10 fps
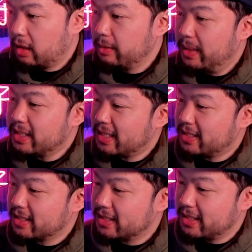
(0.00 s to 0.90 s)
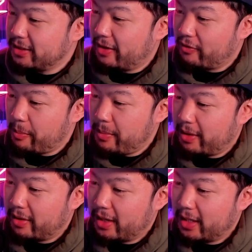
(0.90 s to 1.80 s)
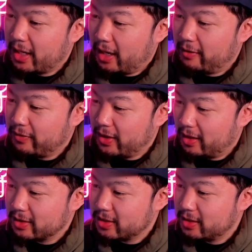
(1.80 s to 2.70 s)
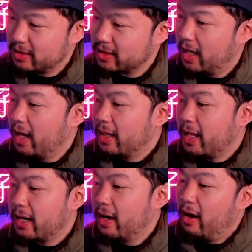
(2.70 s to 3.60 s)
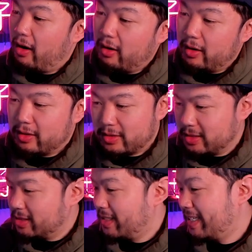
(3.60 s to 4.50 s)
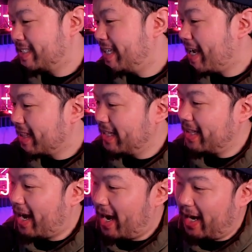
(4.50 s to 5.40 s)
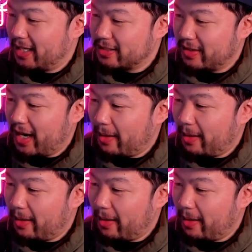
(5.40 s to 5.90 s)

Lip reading: On the bench, as you can see, you have a myriad of youngsters that aren't exactly the highest rate.